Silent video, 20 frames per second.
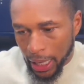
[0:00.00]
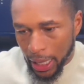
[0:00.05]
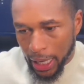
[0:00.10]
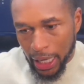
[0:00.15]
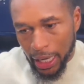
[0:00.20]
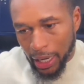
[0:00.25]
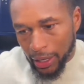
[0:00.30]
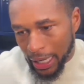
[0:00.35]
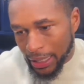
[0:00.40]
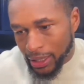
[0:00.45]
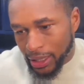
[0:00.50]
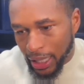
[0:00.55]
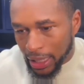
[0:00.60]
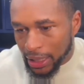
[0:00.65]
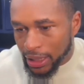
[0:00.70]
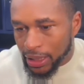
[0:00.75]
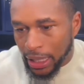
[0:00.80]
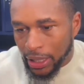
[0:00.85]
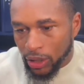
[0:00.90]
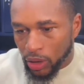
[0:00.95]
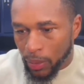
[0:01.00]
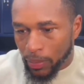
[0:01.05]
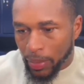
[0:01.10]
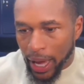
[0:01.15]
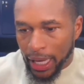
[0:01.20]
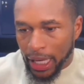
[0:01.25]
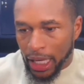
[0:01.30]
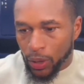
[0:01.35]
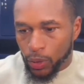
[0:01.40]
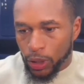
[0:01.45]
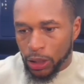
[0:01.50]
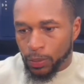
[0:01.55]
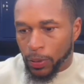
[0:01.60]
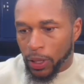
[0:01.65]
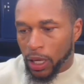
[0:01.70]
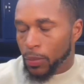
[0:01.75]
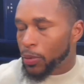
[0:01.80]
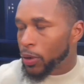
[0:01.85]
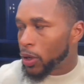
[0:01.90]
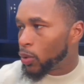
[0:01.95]
And like I said, I just think on the back end, we just
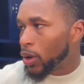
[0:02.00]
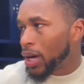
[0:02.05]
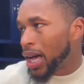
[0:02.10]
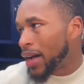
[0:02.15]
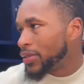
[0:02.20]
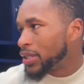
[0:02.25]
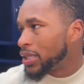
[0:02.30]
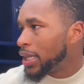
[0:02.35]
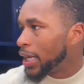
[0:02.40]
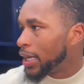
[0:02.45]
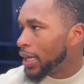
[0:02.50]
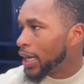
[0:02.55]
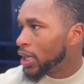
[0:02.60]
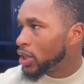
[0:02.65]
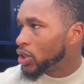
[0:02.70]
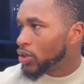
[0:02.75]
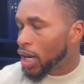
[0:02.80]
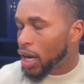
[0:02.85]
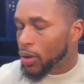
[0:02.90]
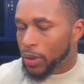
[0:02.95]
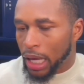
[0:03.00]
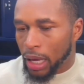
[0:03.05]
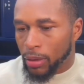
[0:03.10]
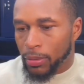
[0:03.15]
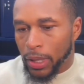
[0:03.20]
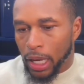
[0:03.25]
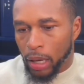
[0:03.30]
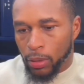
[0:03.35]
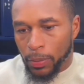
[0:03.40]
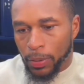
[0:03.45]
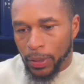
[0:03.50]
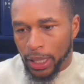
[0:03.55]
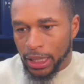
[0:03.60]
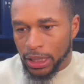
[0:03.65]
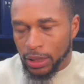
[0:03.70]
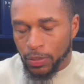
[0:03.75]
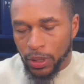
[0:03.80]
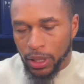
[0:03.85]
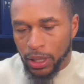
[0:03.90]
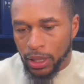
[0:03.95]
played pretty well. Obviously, that last drive, we gave him a couple
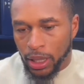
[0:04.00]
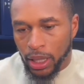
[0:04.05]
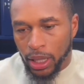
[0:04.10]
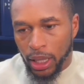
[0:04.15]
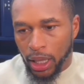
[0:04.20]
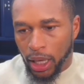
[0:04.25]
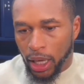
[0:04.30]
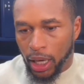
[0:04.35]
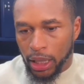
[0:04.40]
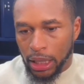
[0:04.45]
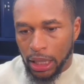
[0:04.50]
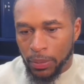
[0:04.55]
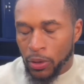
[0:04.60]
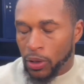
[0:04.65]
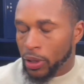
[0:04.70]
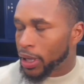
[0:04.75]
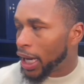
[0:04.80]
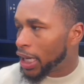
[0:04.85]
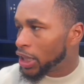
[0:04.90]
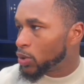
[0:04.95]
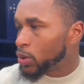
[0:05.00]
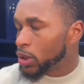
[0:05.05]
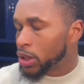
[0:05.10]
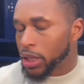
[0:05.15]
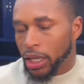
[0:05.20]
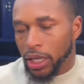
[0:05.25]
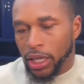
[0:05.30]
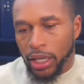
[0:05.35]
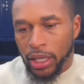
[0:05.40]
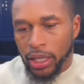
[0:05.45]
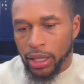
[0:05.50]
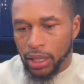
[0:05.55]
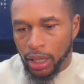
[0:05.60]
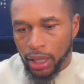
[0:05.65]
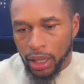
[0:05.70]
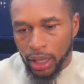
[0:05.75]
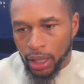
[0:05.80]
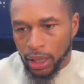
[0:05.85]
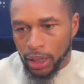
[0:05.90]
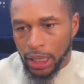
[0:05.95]
plays, but the communication was there.
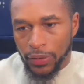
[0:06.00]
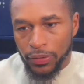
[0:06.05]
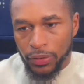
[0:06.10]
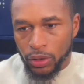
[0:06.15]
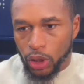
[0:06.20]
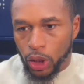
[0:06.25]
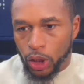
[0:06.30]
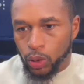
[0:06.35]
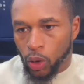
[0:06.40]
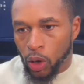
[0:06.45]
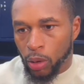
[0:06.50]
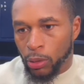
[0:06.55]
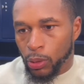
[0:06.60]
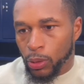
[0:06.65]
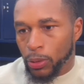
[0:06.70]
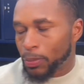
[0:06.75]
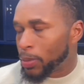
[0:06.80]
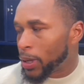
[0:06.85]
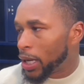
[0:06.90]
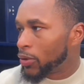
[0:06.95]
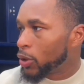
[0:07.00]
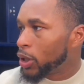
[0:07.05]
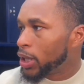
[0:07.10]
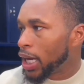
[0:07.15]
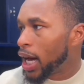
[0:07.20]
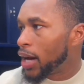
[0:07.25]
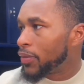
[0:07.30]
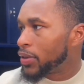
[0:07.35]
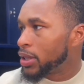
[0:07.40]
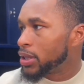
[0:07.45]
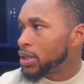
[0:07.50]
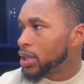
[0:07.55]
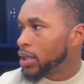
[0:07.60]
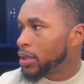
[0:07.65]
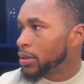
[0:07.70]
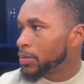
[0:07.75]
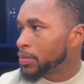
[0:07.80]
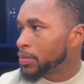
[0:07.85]
Defense was just swarming. We played really confident today.